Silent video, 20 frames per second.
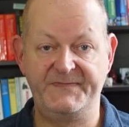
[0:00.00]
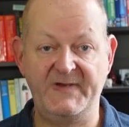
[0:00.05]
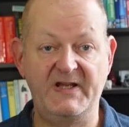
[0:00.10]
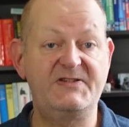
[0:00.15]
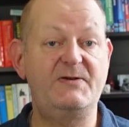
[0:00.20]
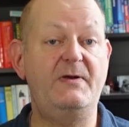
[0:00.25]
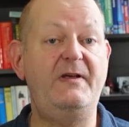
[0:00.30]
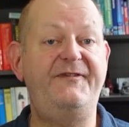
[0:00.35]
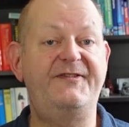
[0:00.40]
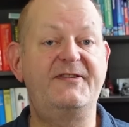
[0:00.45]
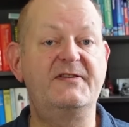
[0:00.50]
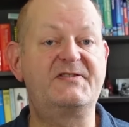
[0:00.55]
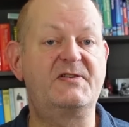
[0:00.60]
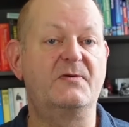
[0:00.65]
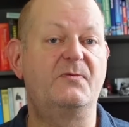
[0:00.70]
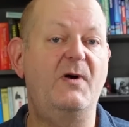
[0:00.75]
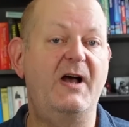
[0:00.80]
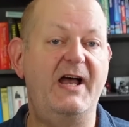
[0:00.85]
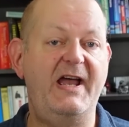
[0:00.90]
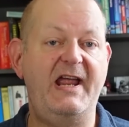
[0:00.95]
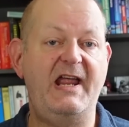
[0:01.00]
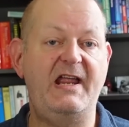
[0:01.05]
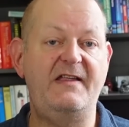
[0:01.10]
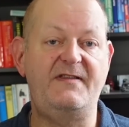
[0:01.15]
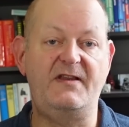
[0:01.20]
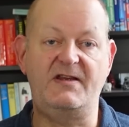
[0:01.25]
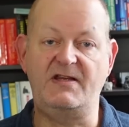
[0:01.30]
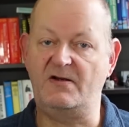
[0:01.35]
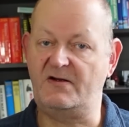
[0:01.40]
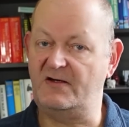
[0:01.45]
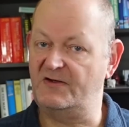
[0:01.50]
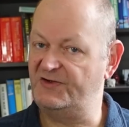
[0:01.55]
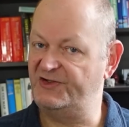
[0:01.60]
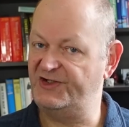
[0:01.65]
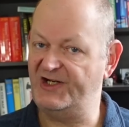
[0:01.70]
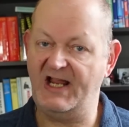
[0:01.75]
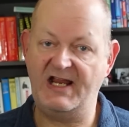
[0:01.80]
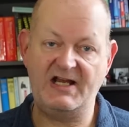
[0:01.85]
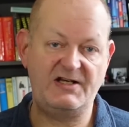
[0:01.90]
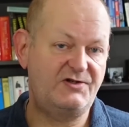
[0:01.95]
So if there's a way that you can
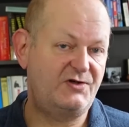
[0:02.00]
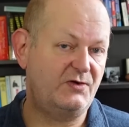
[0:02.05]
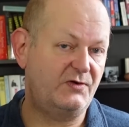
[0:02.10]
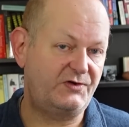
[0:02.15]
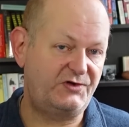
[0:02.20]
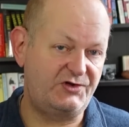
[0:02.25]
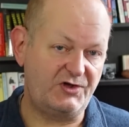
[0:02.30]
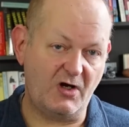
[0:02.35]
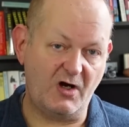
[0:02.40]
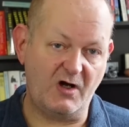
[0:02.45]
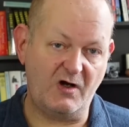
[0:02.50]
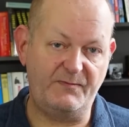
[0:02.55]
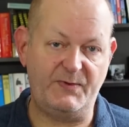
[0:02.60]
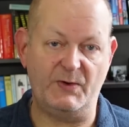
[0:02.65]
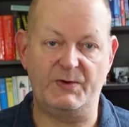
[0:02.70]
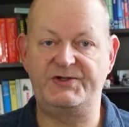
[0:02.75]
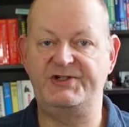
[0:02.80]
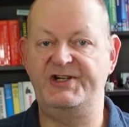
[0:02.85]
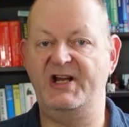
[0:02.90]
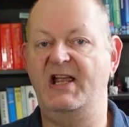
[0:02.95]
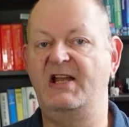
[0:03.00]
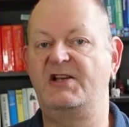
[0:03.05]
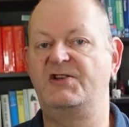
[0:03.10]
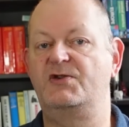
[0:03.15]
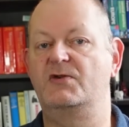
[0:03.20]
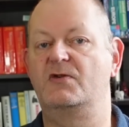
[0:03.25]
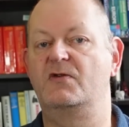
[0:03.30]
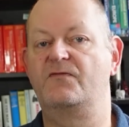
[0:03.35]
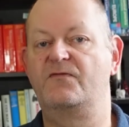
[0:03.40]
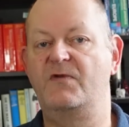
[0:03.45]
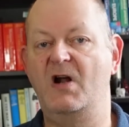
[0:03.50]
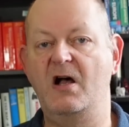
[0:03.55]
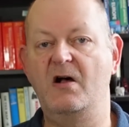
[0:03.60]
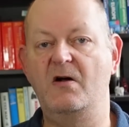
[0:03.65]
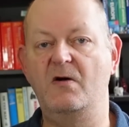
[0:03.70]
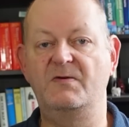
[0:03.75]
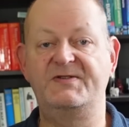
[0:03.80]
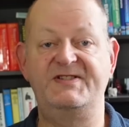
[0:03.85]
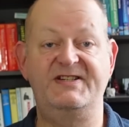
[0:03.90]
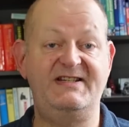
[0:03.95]
change your job or change your
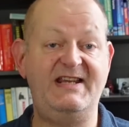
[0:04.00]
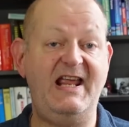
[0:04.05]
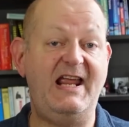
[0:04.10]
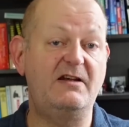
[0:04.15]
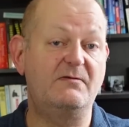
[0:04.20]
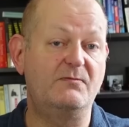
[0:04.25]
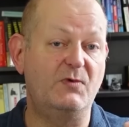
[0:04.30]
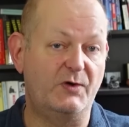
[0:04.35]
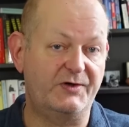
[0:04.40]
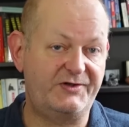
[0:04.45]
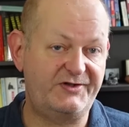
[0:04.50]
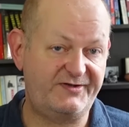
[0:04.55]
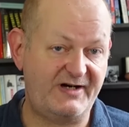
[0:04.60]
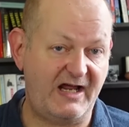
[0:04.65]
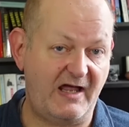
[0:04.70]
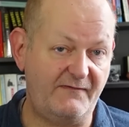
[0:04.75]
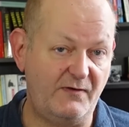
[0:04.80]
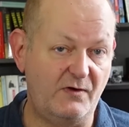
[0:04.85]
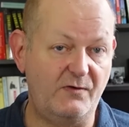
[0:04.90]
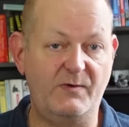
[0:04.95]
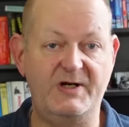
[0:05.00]
role to get more travel,